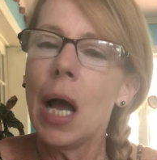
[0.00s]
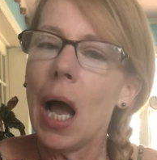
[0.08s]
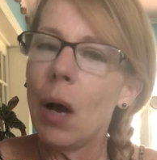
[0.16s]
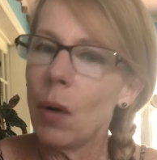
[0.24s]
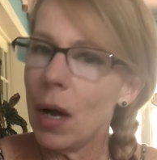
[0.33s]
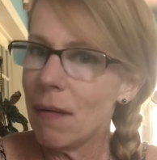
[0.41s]

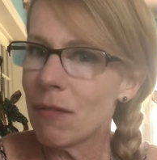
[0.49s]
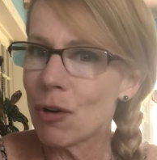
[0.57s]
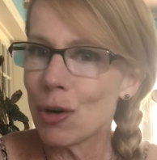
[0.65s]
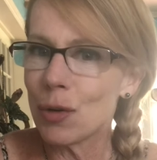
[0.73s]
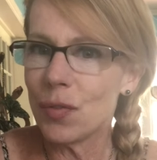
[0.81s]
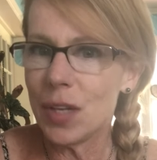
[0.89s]

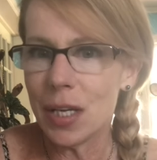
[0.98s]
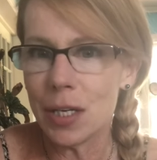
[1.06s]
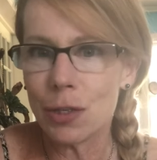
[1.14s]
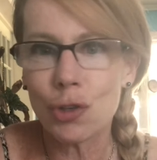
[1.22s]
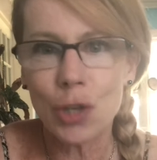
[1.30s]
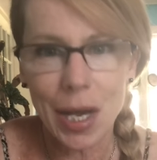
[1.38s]
However,
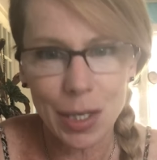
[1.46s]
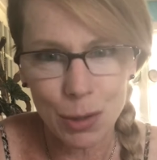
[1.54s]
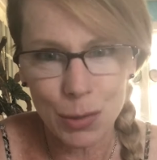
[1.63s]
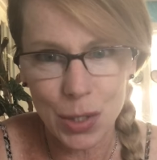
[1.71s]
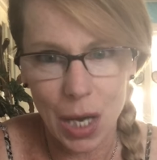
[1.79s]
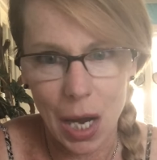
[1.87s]
the
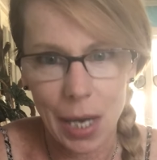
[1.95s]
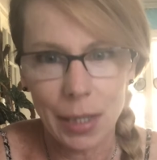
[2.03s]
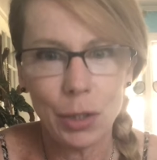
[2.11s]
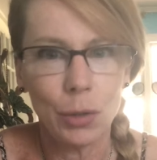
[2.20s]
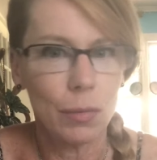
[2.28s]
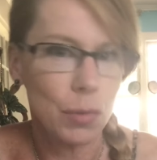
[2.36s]
shadow
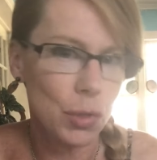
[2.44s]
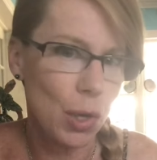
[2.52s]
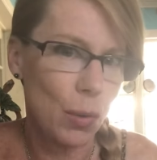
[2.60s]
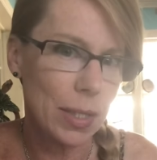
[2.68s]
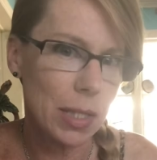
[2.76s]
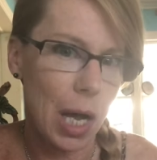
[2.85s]
side, you know, there's
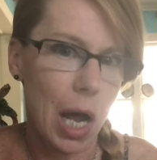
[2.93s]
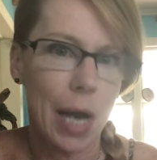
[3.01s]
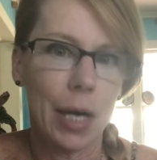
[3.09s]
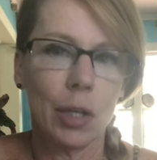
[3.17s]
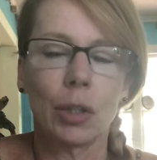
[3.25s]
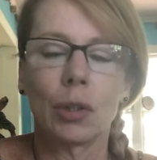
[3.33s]
always a
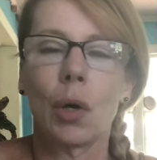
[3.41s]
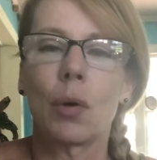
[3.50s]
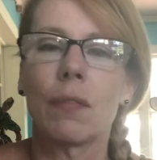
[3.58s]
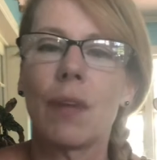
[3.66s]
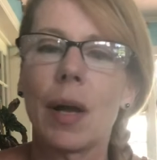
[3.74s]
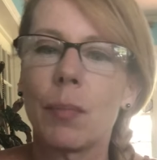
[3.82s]
higher and a
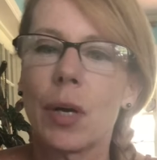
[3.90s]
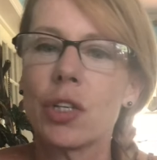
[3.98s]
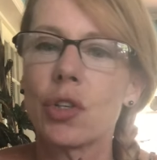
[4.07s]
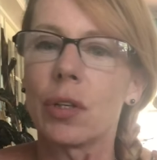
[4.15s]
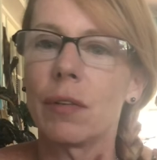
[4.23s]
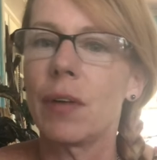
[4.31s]
lower
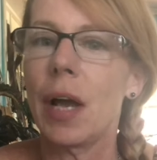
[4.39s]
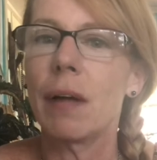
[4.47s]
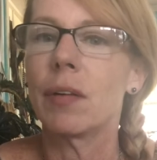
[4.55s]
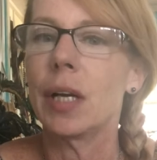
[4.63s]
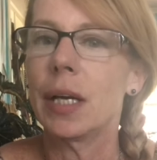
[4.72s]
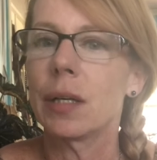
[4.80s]
vibration of
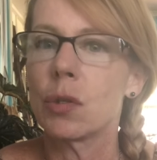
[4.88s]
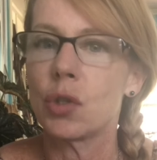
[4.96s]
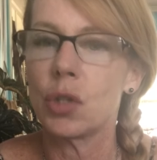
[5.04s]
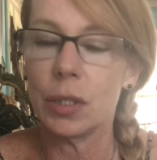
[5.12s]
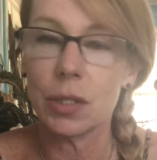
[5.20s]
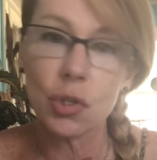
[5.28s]
every
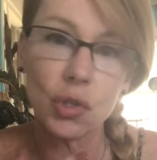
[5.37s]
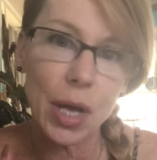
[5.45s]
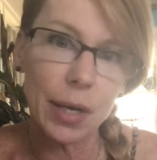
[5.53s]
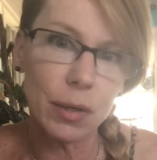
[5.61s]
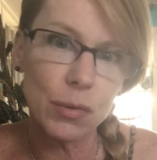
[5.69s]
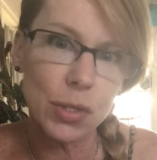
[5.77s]
energy. The
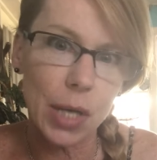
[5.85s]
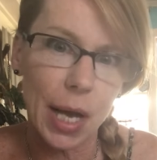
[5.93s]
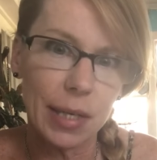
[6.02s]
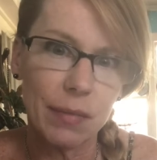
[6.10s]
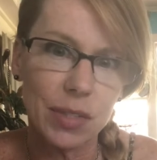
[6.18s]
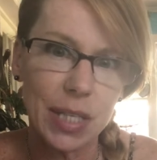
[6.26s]
shadow
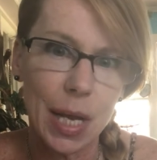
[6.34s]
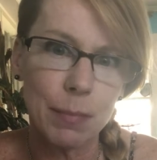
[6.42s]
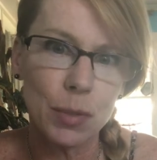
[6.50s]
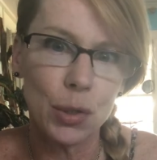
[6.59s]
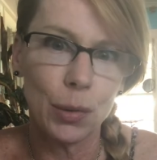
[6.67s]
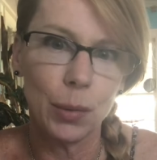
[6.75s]
side of
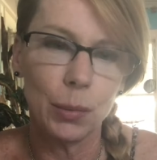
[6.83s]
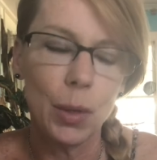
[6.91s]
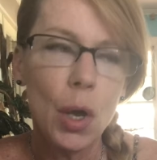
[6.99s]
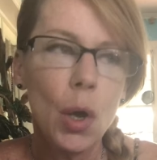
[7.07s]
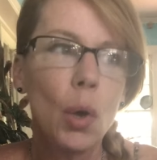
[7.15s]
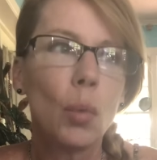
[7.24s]
Neptune
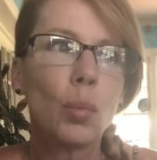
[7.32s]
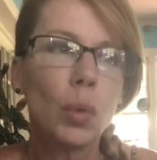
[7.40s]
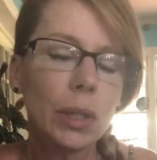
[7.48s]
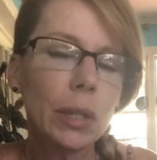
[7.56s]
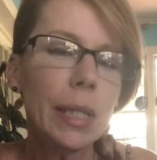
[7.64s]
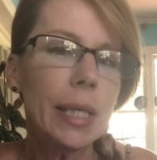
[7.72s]

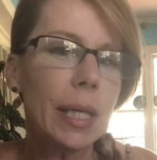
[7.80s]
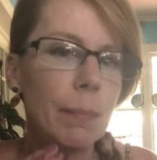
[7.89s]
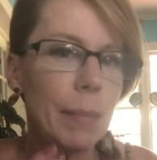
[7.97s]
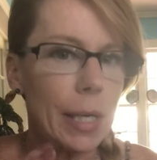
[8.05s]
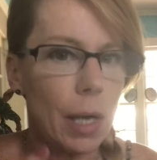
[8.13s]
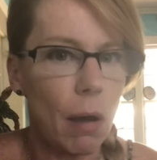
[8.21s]
really can
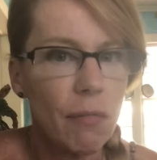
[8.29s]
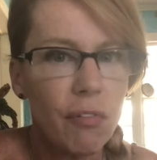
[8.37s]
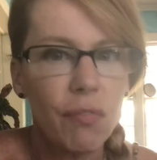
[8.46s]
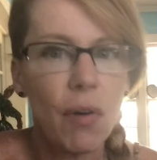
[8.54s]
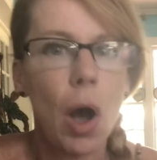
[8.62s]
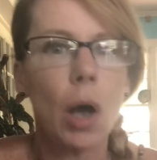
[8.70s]
be a
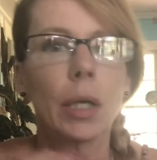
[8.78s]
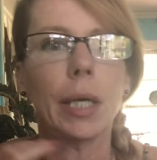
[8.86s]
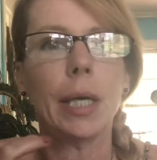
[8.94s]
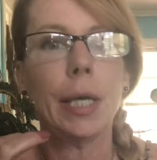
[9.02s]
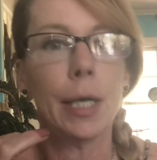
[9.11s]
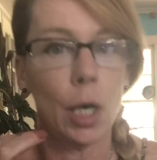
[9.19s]

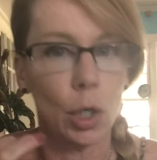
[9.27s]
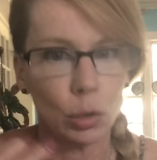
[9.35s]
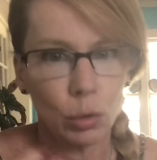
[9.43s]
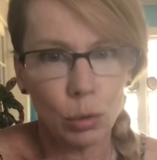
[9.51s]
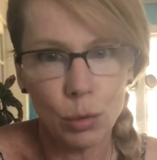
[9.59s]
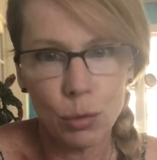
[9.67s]
foggy,
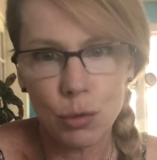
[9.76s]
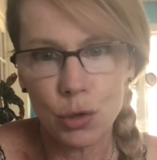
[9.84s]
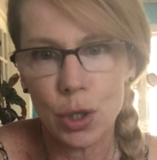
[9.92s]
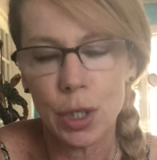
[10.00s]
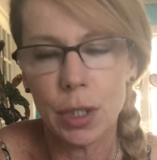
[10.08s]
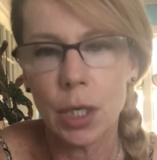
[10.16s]

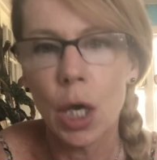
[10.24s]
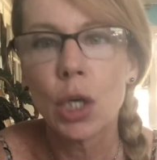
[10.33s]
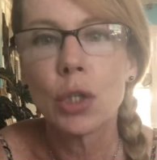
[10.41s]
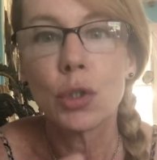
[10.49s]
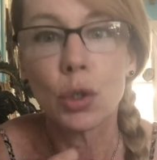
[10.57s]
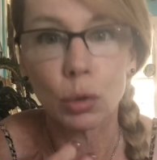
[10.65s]
illusion,
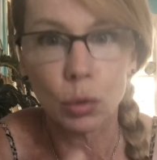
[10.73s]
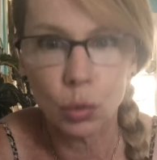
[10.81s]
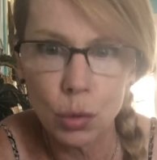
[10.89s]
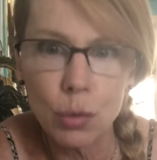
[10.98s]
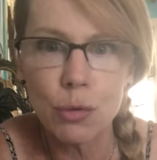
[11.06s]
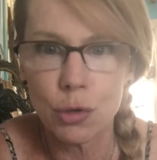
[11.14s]

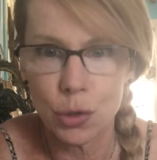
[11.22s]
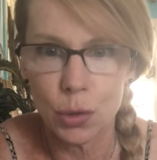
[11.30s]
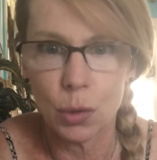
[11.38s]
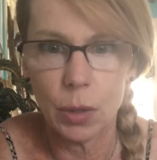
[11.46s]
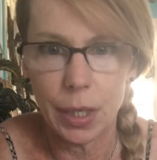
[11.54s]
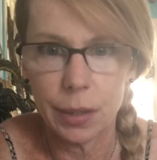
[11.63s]

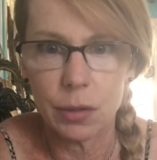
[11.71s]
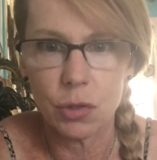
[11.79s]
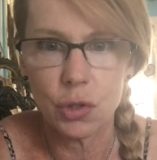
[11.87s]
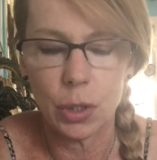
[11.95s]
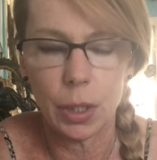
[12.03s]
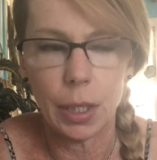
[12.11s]
delusional
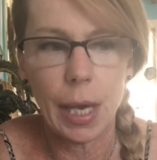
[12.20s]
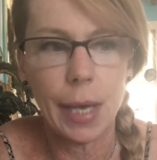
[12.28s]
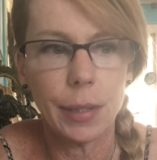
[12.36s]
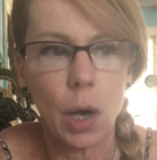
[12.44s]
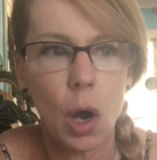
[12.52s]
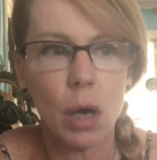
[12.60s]
energy.
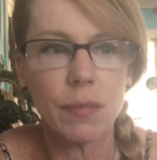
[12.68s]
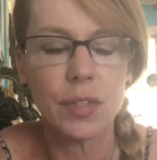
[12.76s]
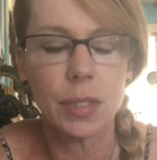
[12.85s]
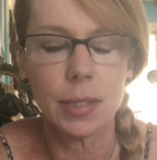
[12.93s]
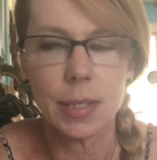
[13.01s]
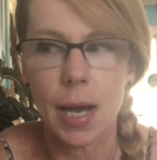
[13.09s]
And
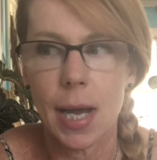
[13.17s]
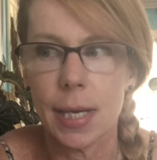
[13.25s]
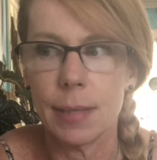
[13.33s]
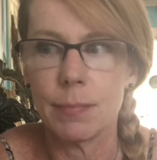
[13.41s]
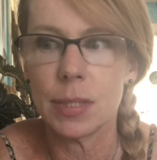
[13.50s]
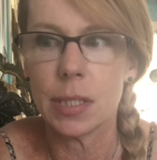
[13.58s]

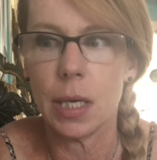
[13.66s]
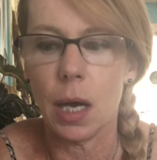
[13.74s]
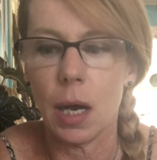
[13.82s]
oftentimes,